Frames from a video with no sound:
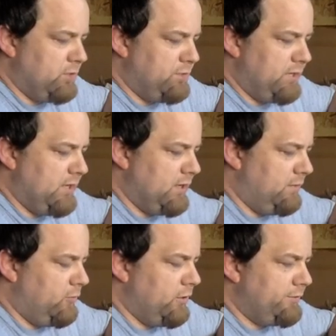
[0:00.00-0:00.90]
PM
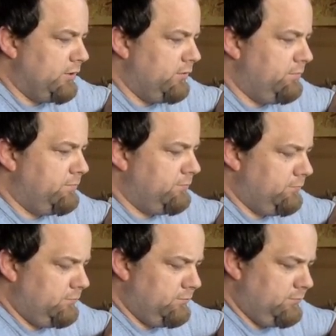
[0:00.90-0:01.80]
with you,
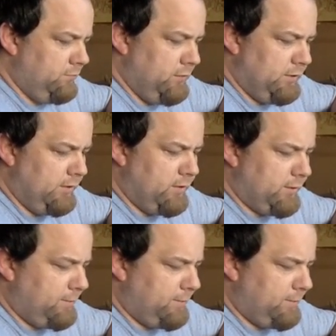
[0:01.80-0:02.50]
Eric,